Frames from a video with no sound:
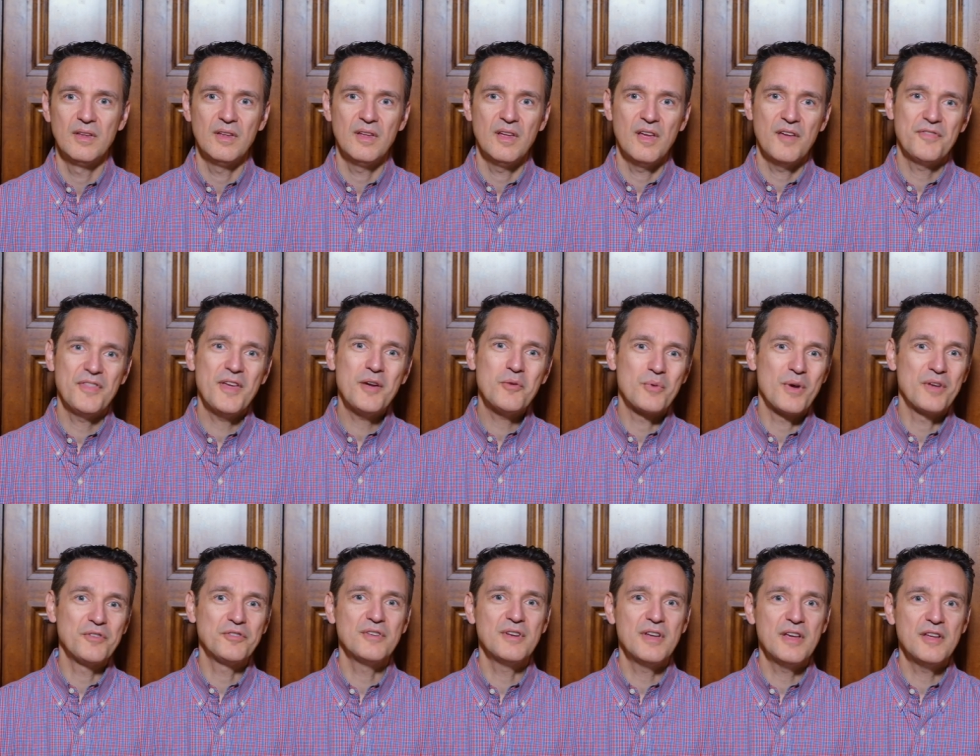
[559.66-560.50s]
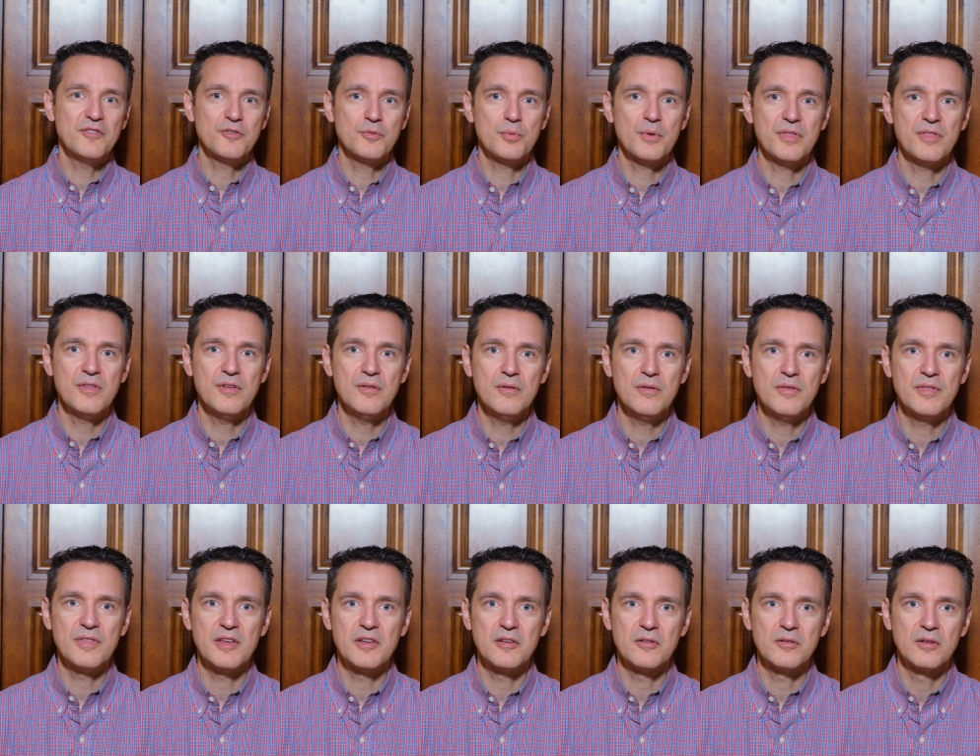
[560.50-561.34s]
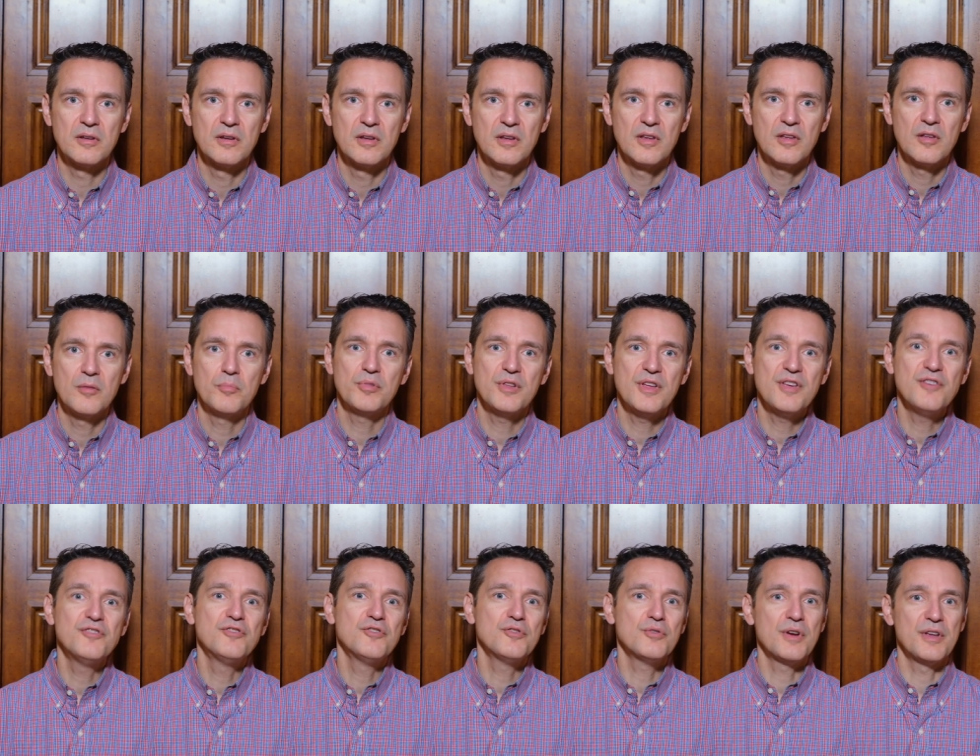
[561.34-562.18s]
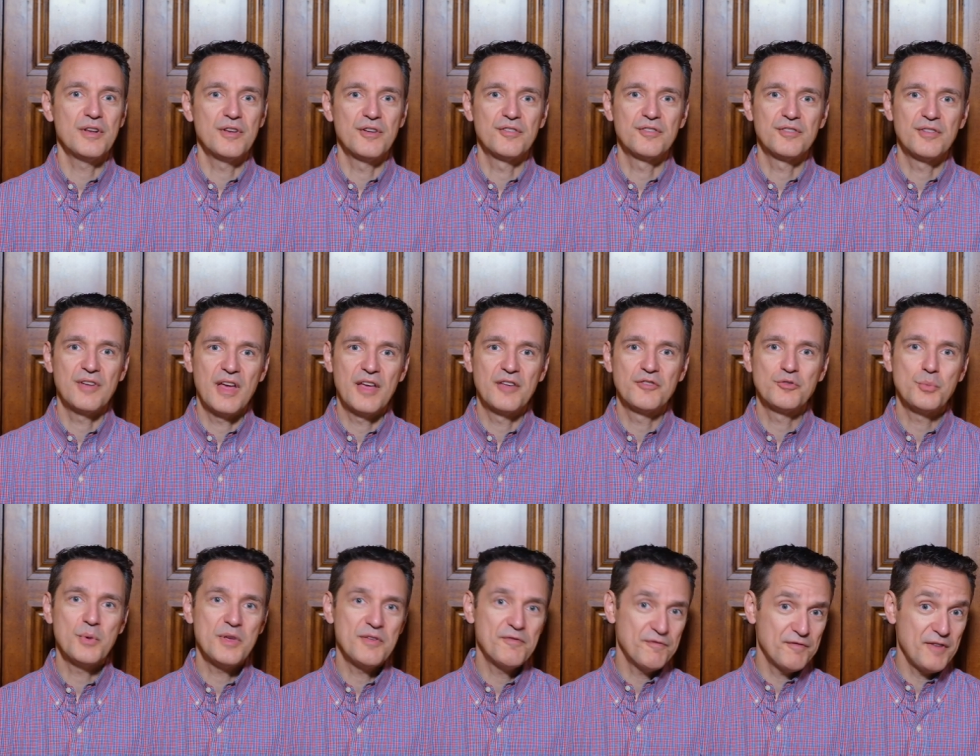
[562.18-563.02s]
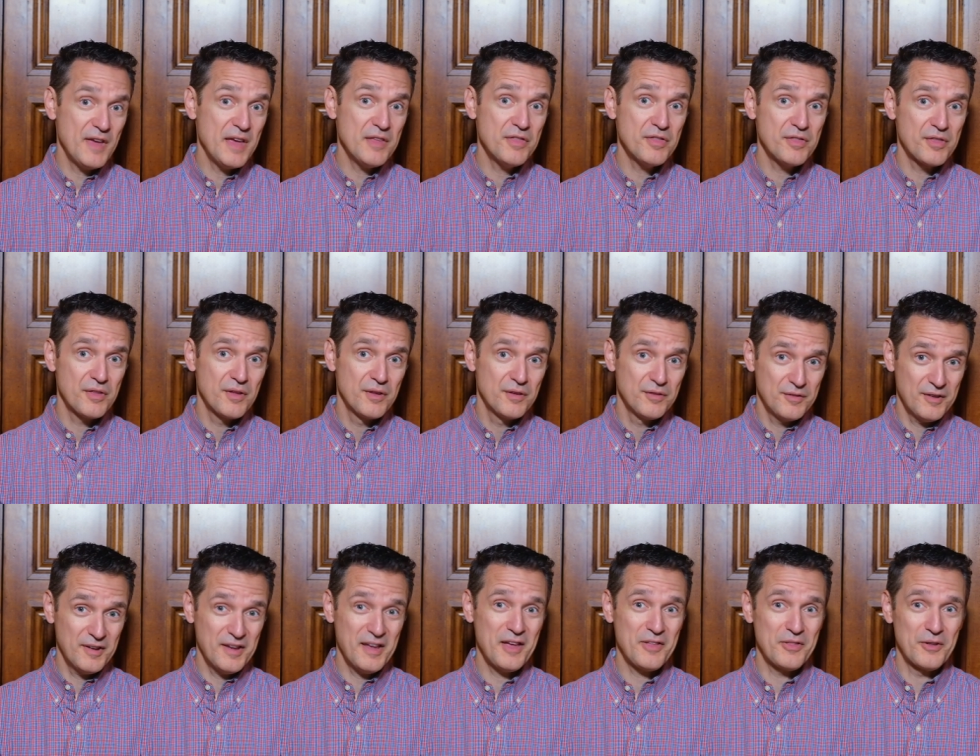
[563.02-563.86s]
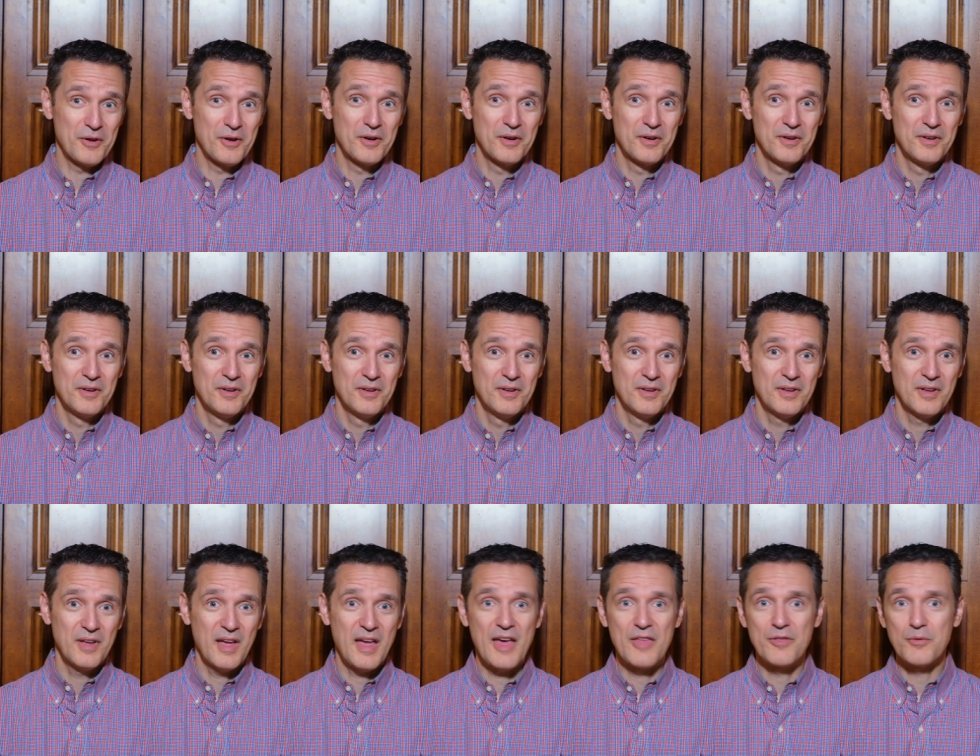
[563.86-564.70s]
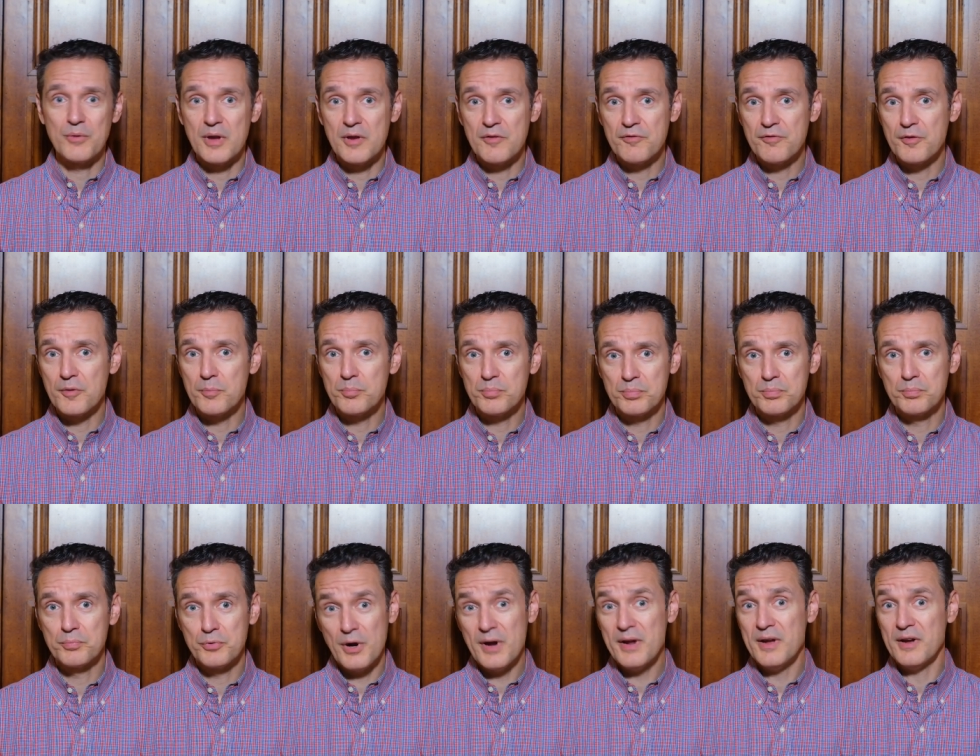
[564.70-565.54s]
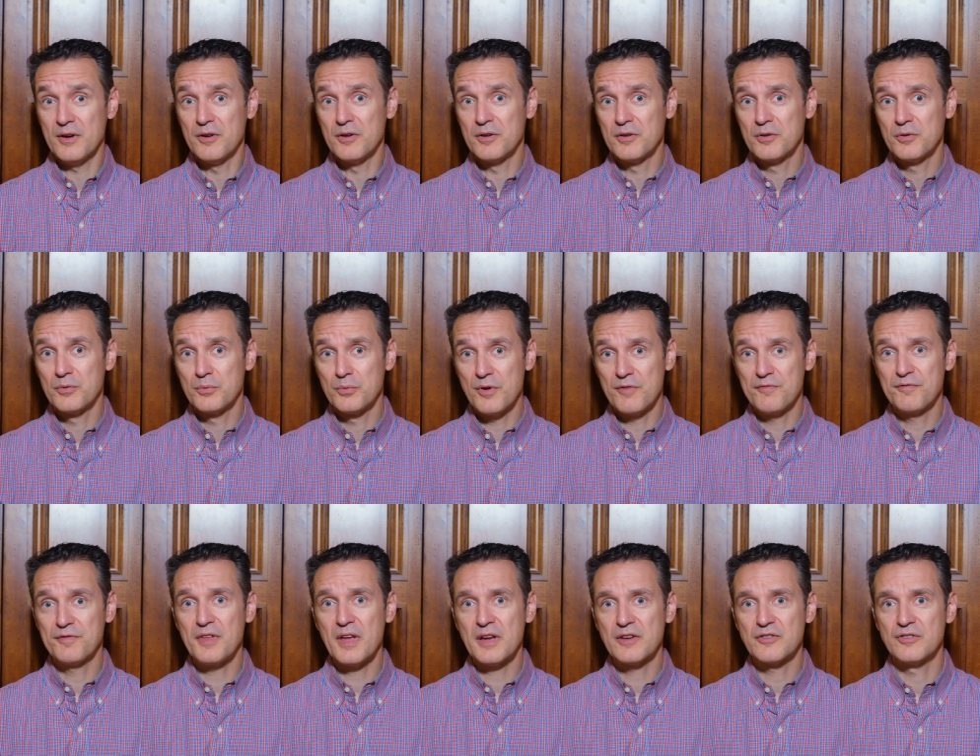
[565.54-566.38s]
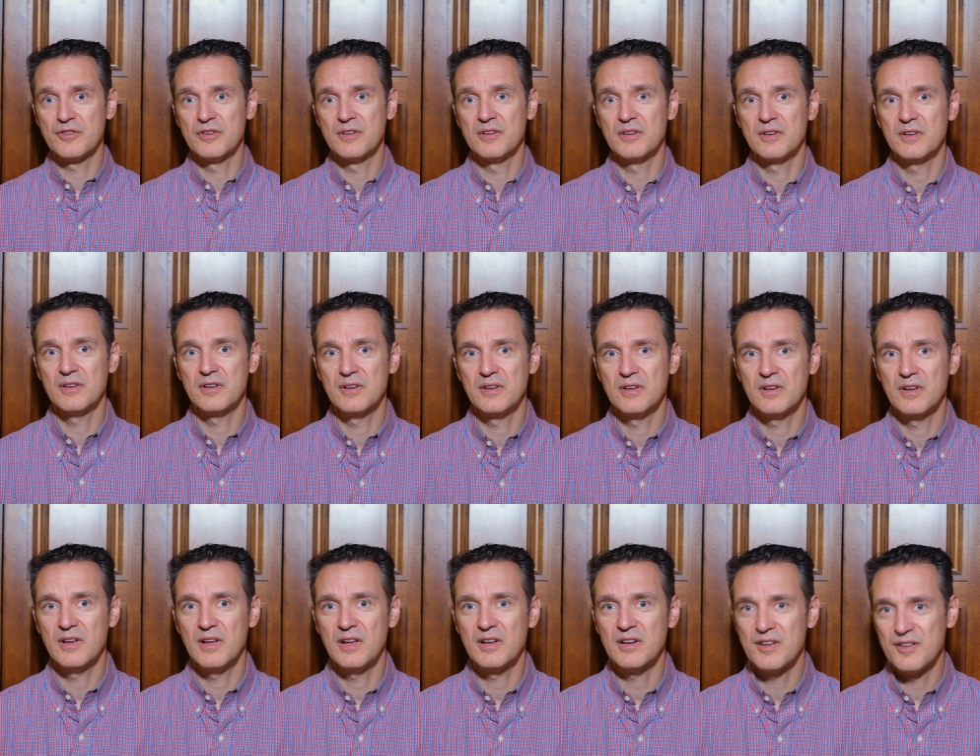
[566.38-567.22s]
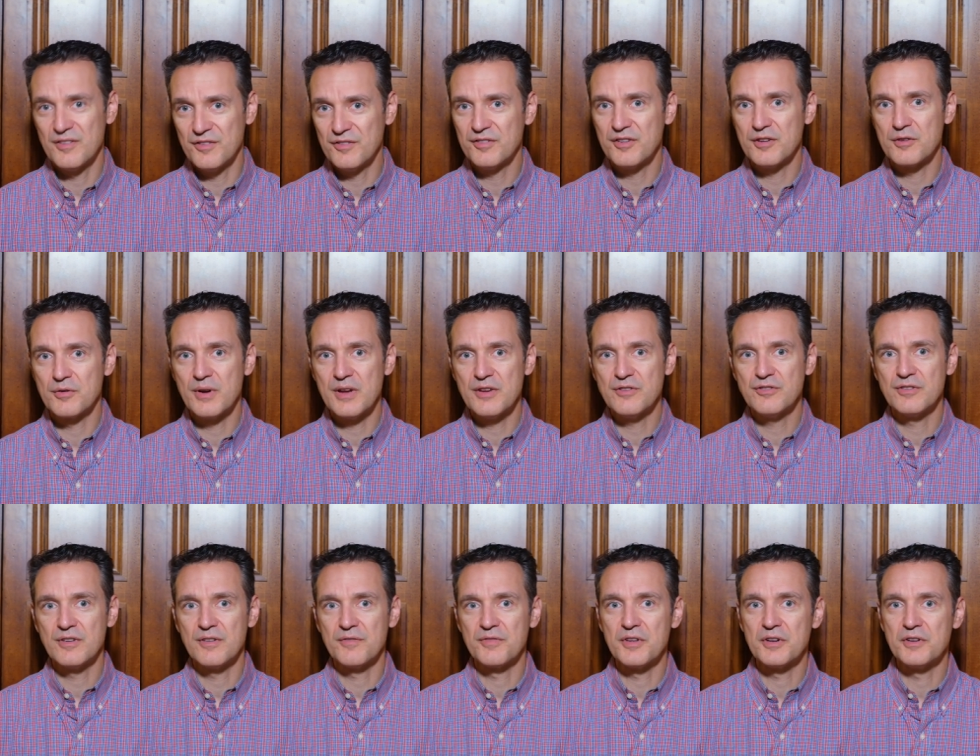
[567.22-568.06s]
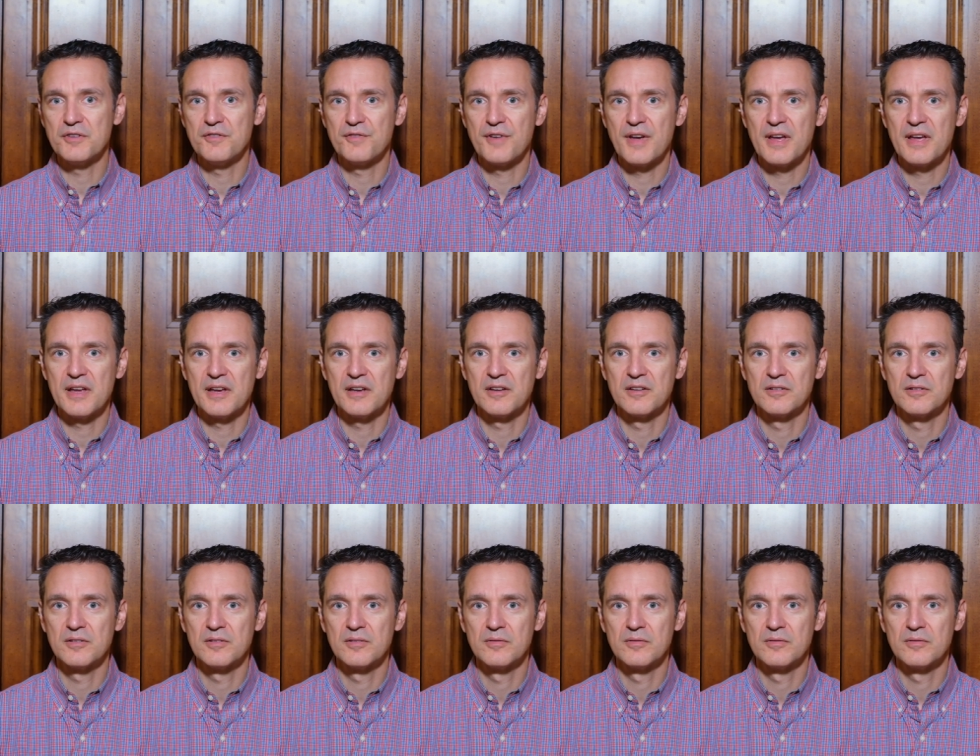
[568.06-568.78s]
If that resonates with you, then please join us as we faith together, gathering for prayer, reflection, and consideration of the divine.